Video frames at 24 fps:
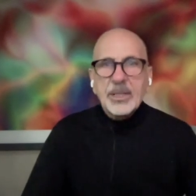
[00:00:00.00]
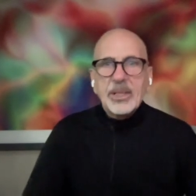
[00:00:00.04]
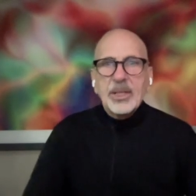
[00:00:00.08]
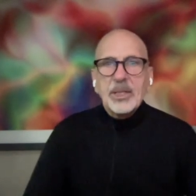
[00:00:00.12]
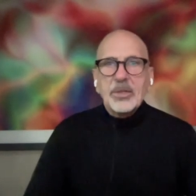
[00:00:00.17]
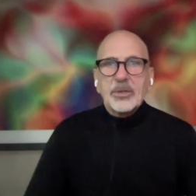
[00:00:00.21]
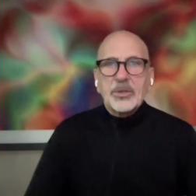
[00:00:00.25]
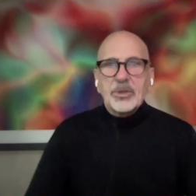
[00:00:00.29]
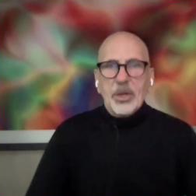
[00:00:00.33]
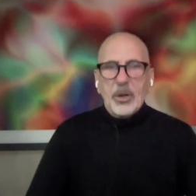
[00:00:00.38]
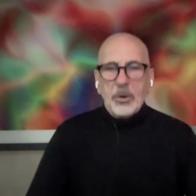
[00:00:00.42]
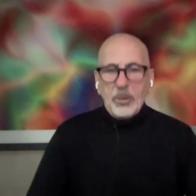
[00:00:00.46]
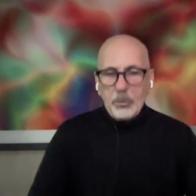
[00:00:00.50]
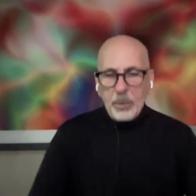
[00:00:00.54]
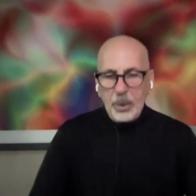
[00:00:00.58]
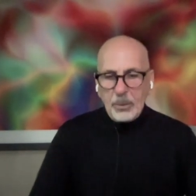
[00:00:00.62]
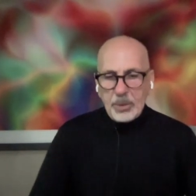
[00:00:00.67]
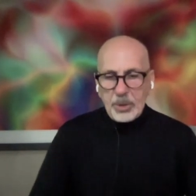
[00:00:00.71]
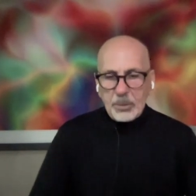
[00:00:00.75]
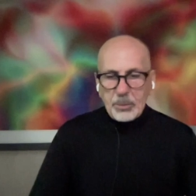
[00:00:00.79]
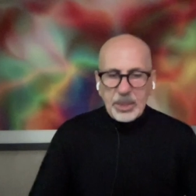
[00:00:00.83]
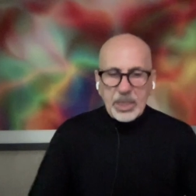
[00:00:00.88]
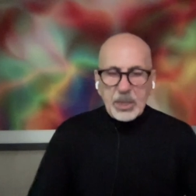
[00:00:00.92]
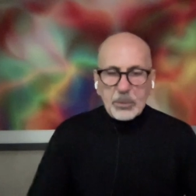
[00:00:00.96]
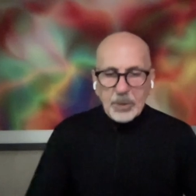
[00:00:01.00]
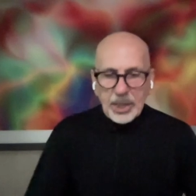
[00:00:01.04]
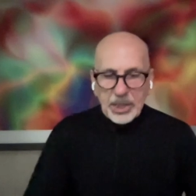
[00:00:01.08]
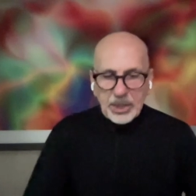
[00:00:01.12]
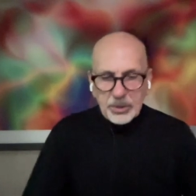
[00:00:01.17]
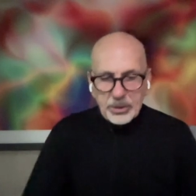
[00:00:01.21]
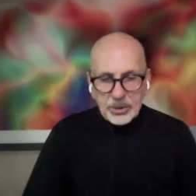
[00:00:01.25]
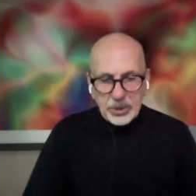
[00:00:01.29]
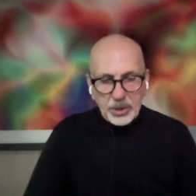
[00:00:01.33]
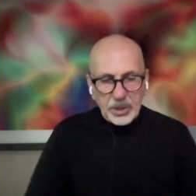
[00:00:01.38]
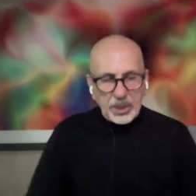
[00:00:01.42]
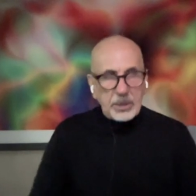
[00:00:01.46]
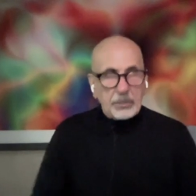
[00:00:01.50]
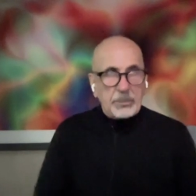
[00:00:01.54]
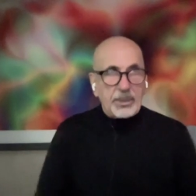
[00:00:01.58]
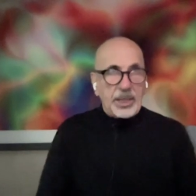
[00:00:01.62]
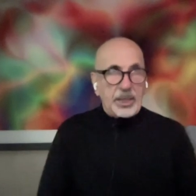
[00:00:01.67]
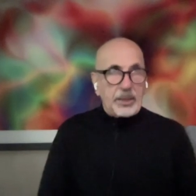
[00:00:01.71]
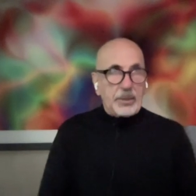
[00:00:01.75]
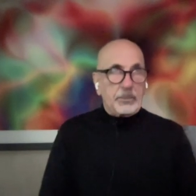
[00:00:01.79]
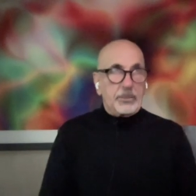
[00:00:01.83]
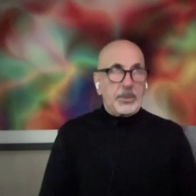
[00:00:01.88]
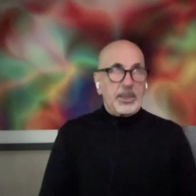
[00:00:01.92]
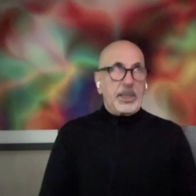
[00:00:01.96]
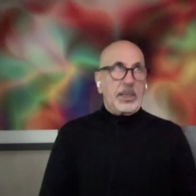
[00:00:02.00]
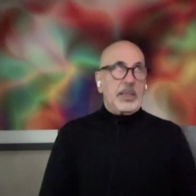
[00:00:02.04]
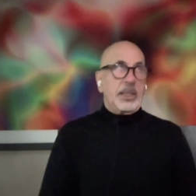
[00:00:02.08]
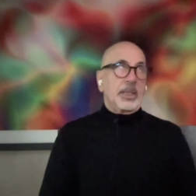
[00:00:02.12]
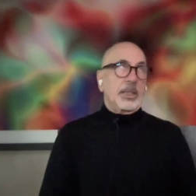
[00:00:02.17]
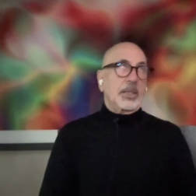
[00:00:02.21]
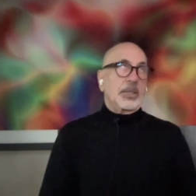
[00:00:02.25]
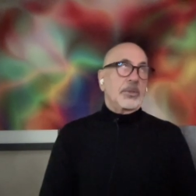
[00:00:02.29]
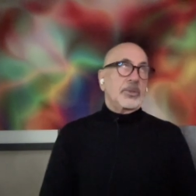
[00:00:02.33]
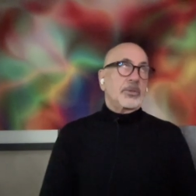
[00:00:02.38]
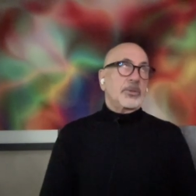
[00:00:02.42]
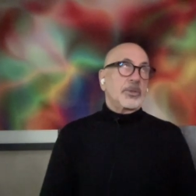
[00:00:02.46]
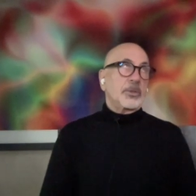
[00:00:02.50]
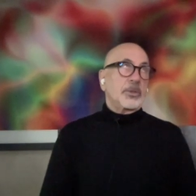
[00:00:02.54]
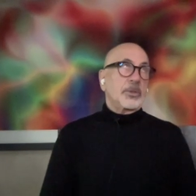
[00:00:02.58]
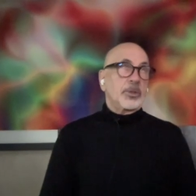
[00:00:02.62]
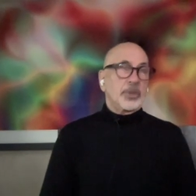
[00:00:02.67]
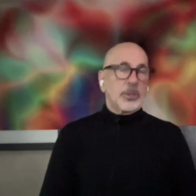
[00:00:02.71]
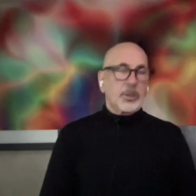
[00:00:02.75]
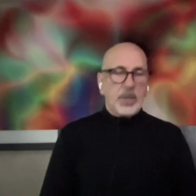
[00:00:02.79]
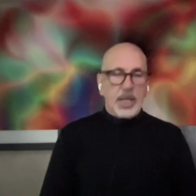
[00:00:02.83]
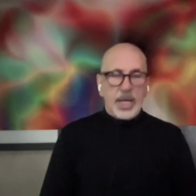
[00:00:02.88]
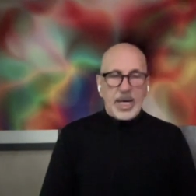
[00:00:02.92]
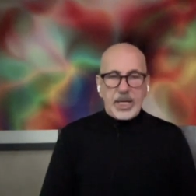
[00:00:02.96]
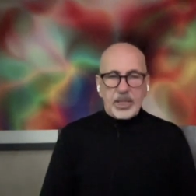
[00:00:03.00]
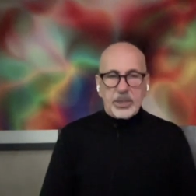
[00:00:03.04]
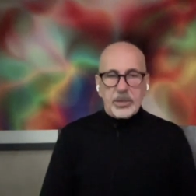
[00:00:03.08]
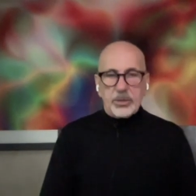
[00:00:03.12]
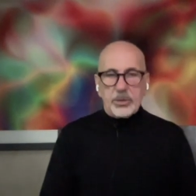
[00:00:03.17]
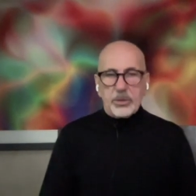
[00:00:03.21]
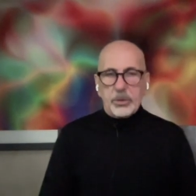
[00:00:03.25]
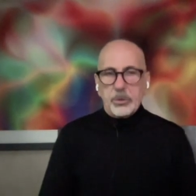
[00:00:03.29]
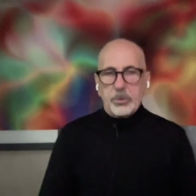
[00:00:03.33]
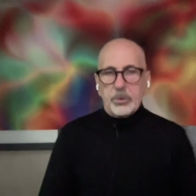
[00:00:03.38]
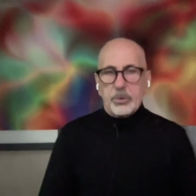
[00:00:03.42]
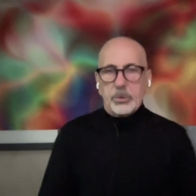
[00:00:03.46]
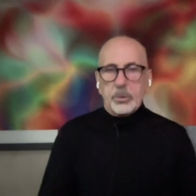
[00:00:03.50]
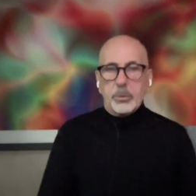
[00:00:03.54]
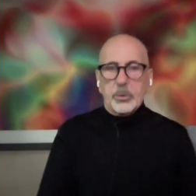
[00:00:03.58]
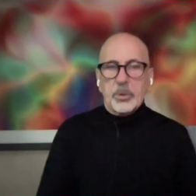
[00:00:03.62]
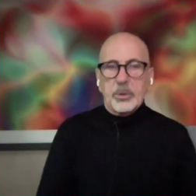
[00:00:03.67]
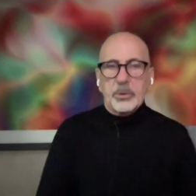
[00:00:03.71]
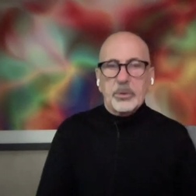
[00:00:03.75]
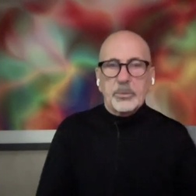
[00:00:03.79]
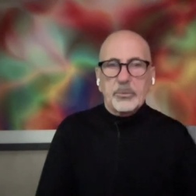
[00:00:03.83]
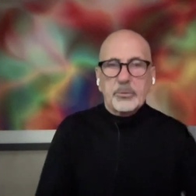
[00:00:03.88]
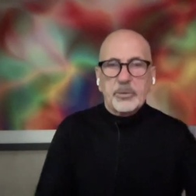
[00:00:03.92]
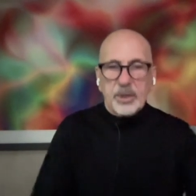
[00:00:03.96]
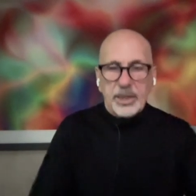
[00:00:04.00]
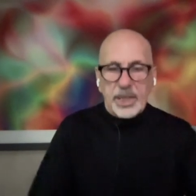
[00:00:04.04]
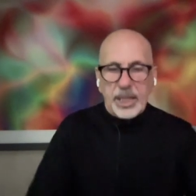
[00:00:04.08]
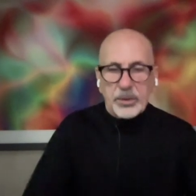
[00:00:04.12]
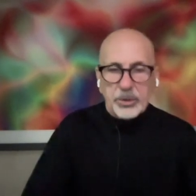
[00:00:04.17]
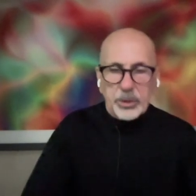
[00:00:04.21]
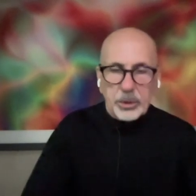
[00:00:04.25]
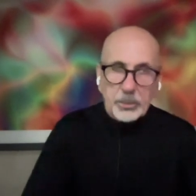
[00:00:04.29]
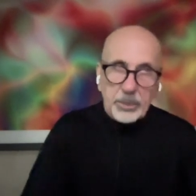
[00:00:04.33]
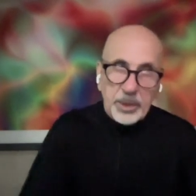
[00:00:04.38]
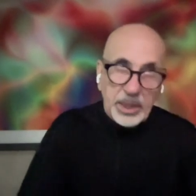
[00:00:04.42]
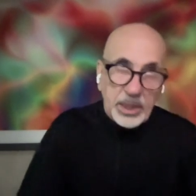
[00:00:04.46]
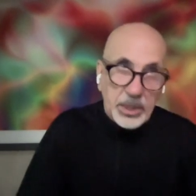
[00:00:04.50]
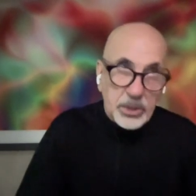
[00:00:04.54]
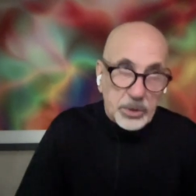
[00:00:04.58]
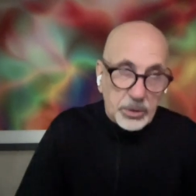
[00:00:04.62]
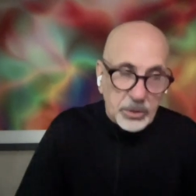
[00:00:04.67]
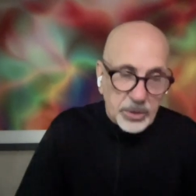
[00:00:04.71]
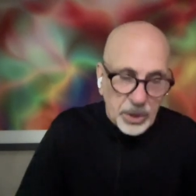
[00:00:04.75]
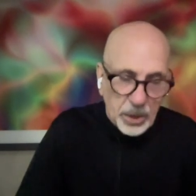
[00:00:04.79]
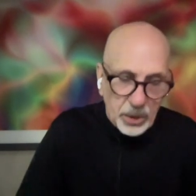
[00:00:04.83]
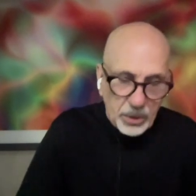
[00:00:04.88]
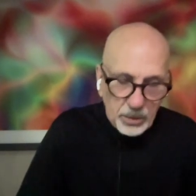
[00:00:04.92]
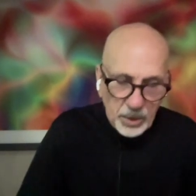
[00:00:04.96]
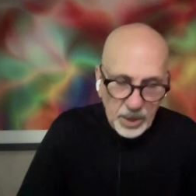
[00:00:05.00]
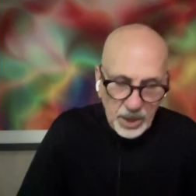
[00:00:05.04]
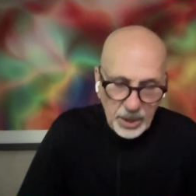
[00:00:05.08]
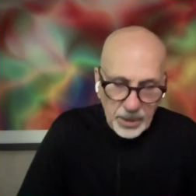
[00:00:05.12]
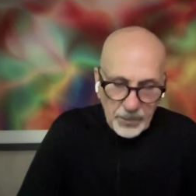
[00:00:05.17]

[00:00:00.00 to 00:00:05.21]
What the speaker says: So what we really want to talk about a bit is your attitude towards philanthropy. And as you know,